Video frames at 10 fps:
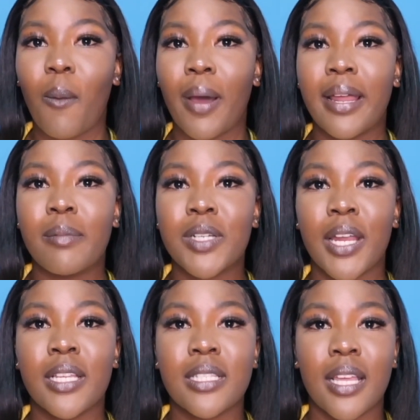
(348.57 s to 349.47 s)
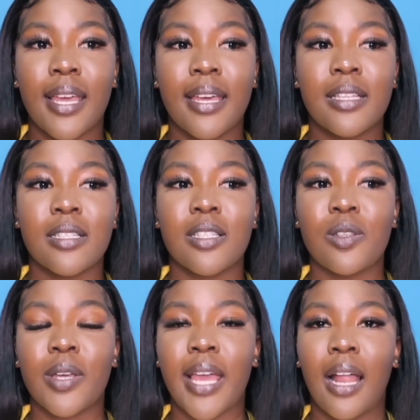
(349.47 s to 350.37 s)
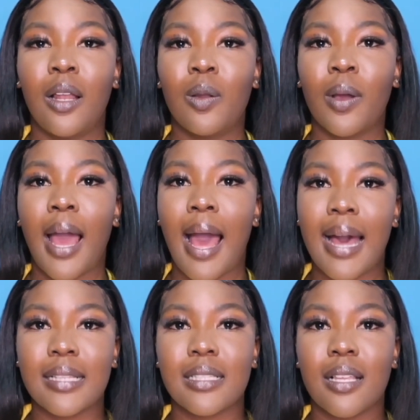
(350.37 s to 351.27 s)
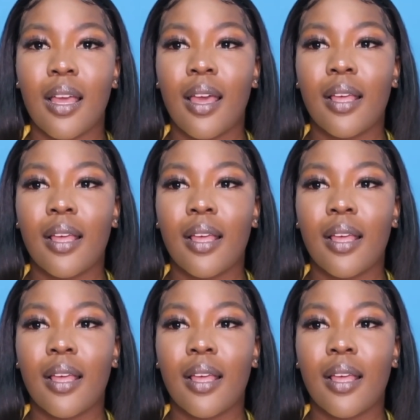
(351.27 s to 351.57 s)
What I'm trying to say is you can look at